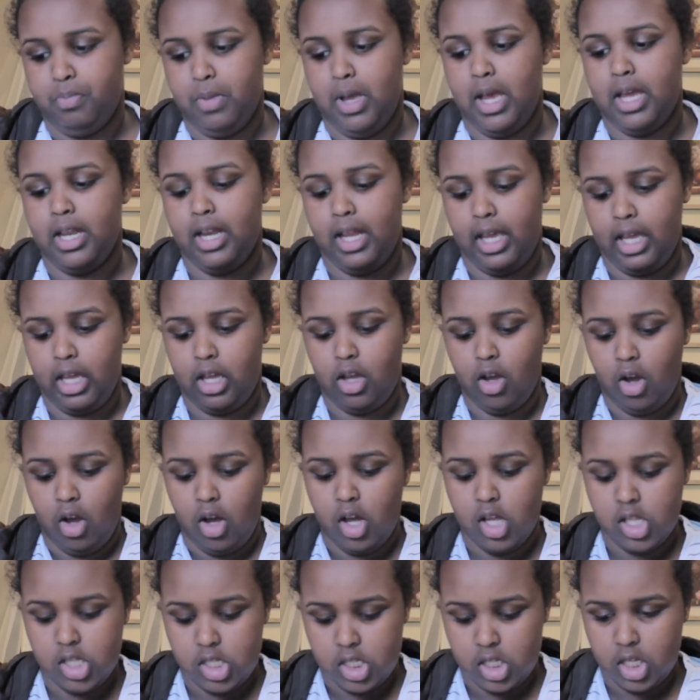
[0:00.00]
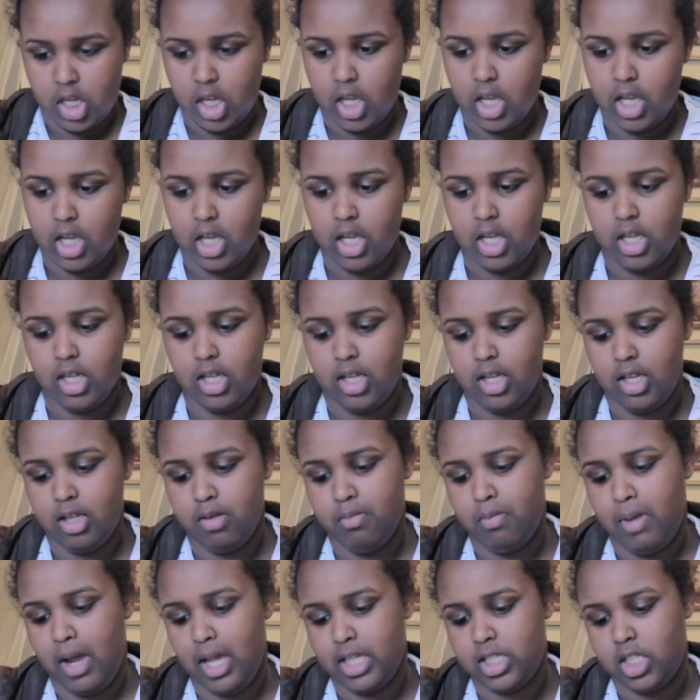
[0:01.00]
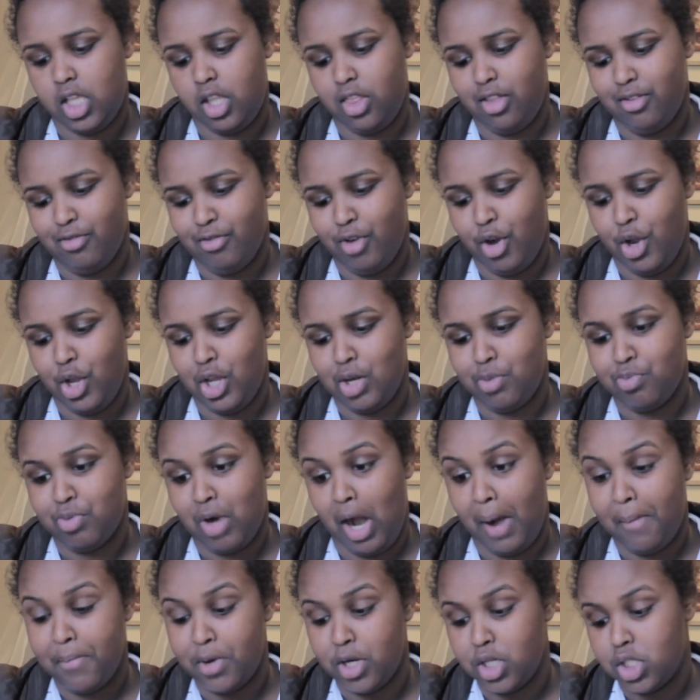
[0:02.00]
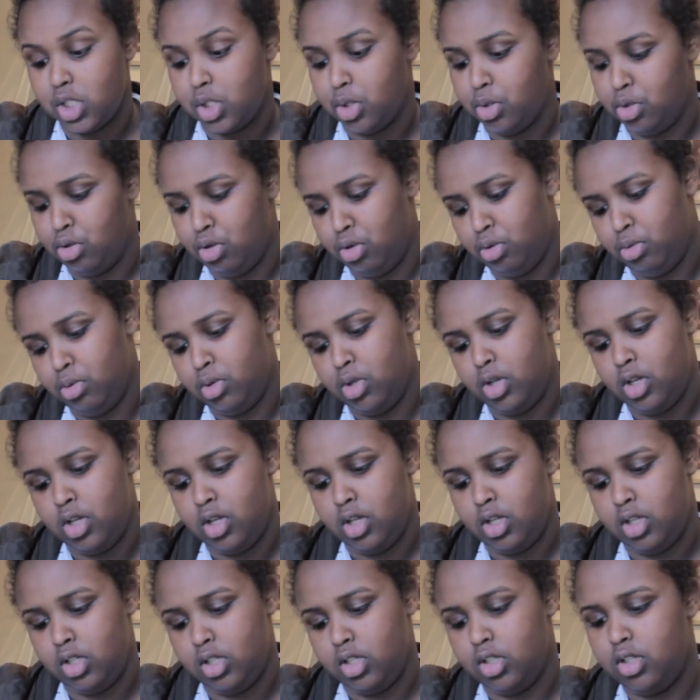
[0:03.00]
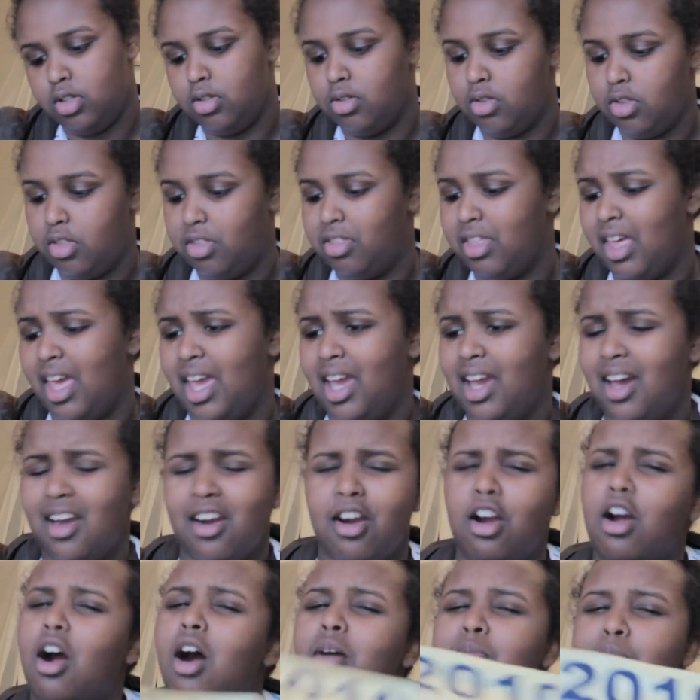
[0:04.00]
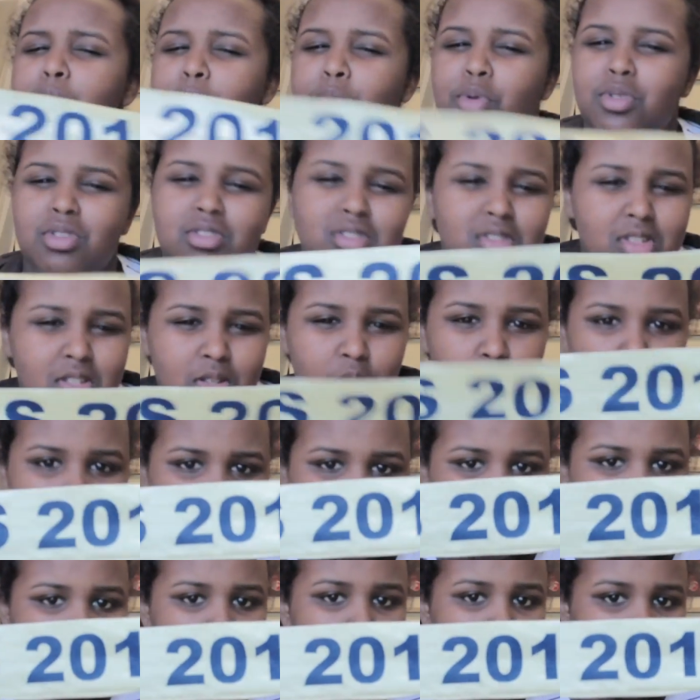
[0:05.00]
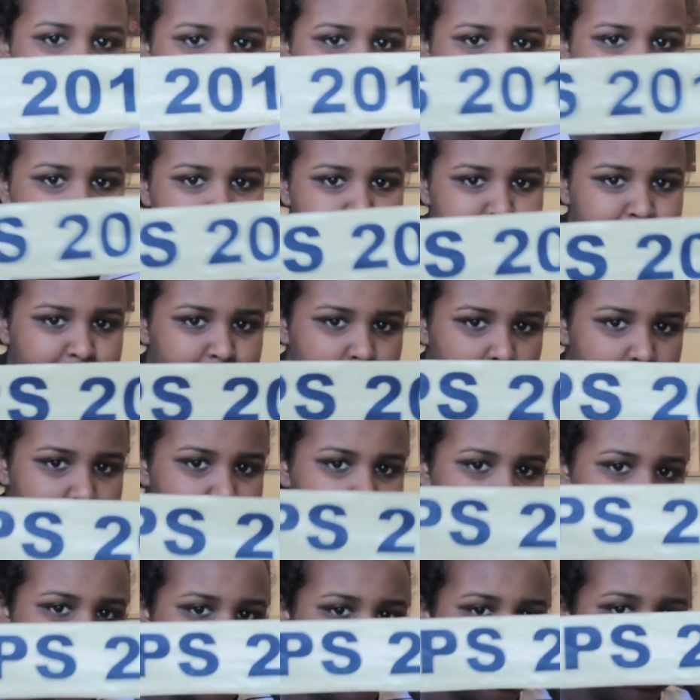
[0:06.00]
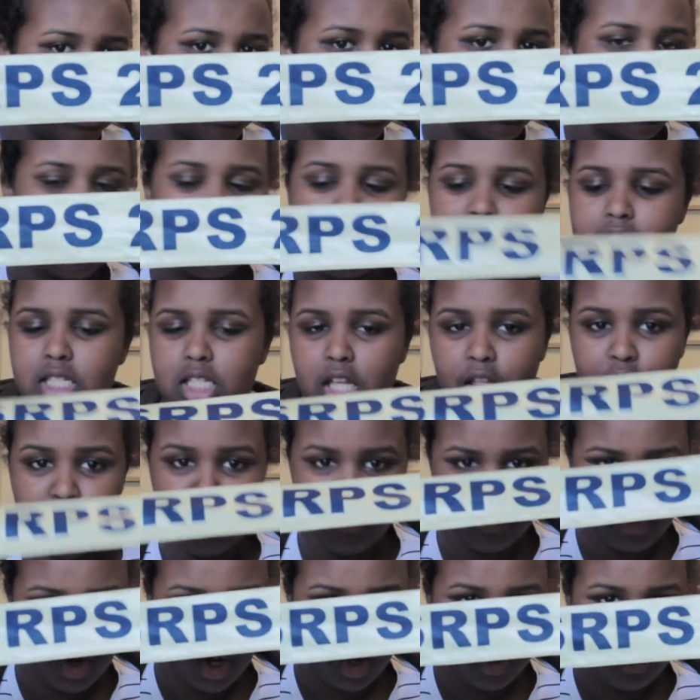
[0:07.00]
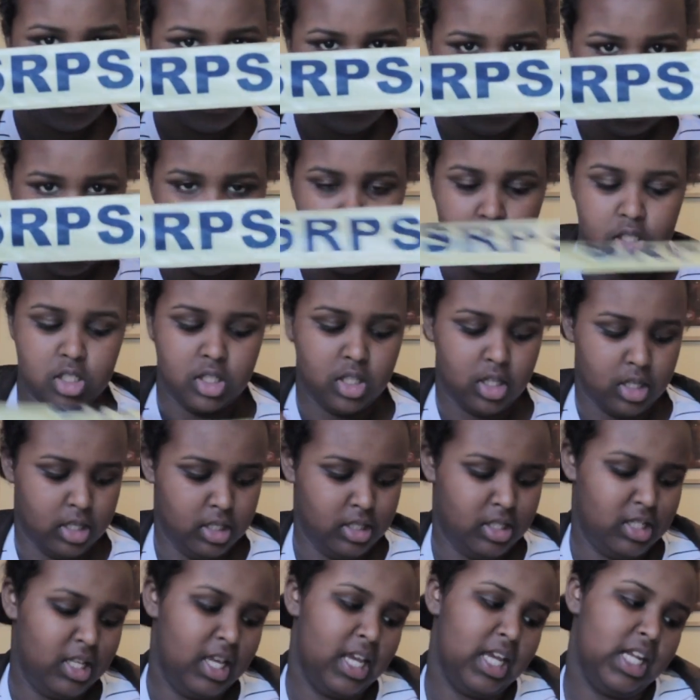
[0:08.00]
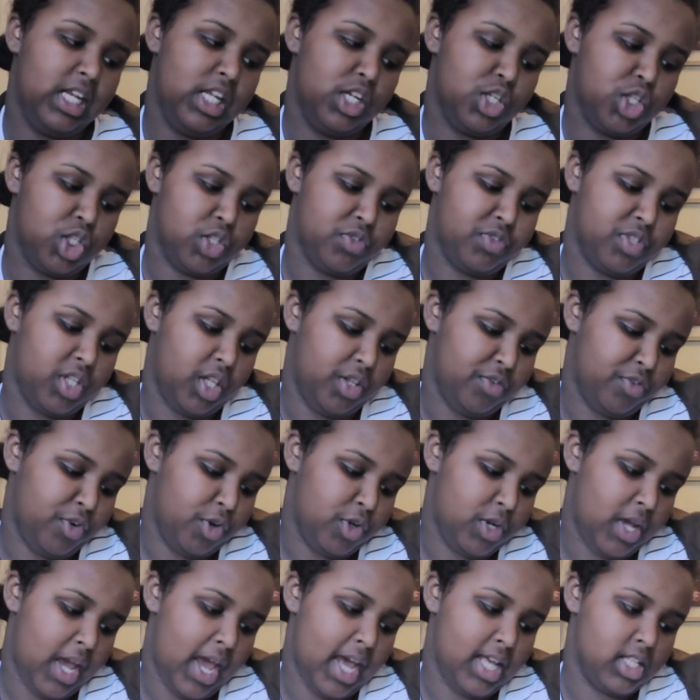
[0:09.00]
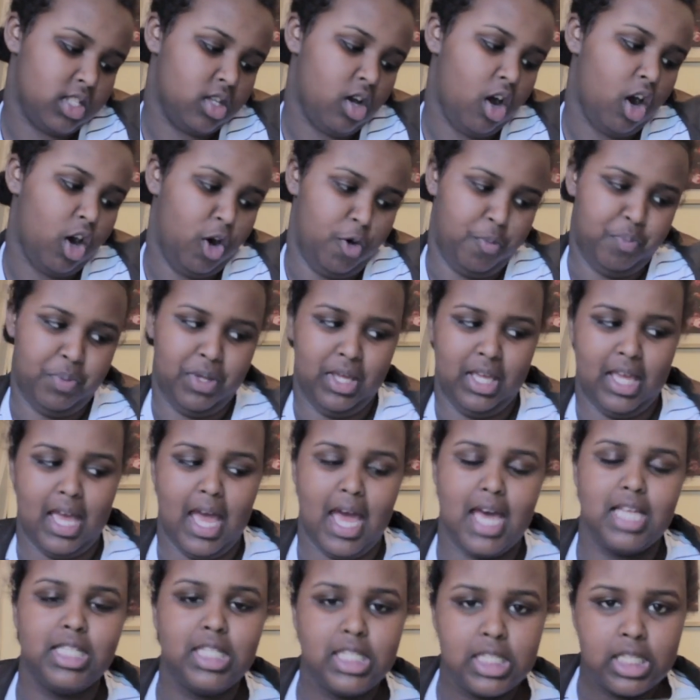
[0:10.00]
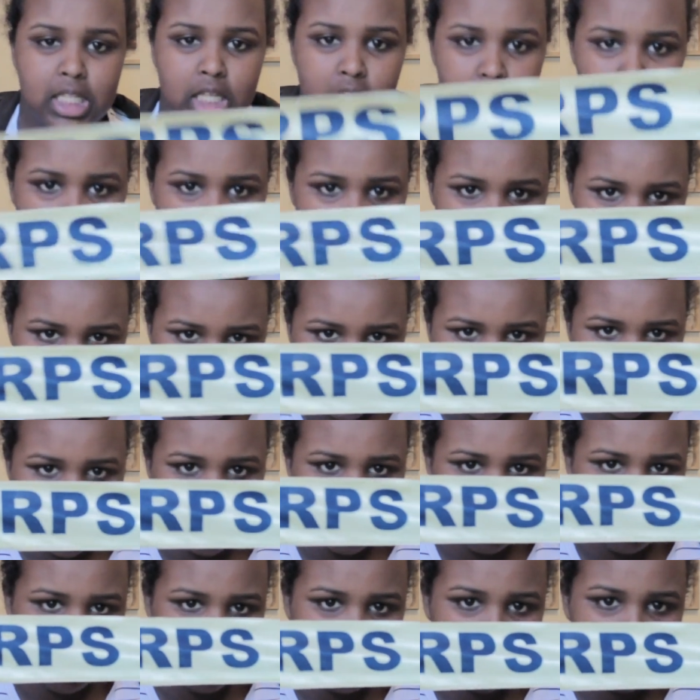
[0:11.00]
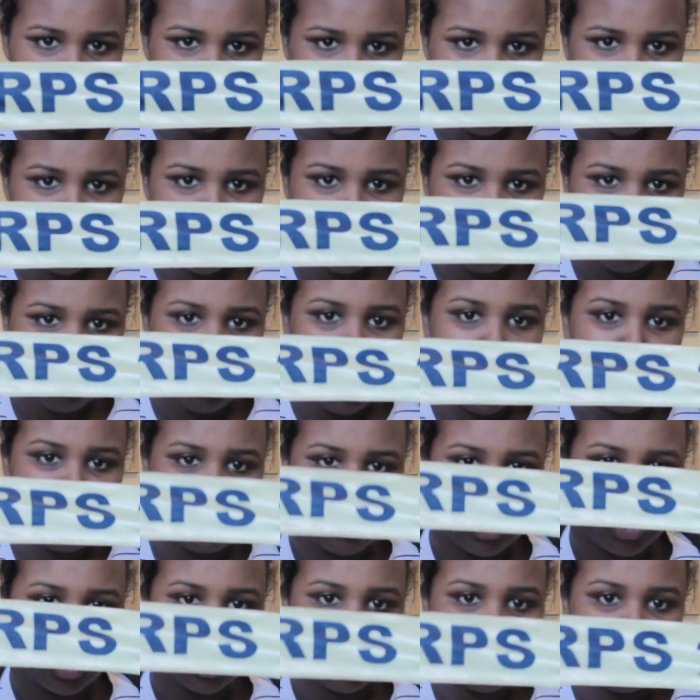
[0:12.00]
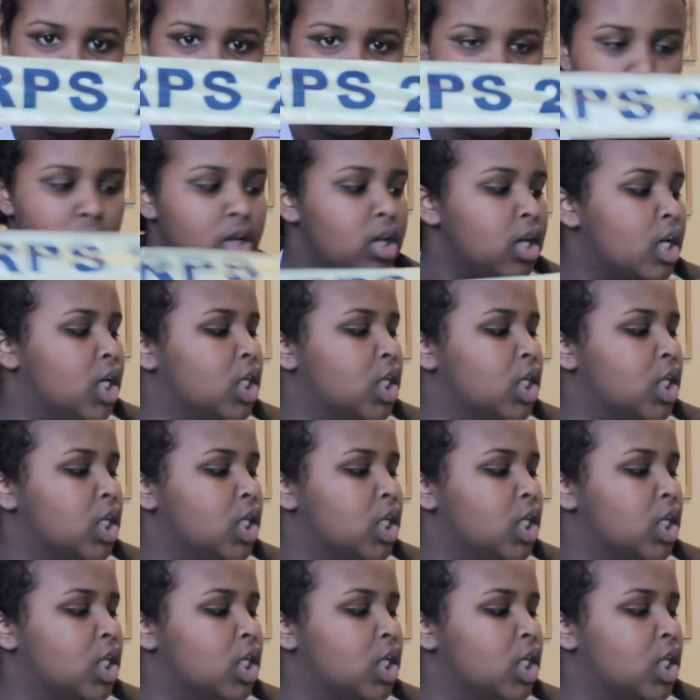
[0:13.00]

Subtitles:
And I got my Southern Road Primary School thing. I can't remember what this is called, but yeah, it says Southern Road, which is it's the initials for Southern Road, SRPS, Southern Road Primary School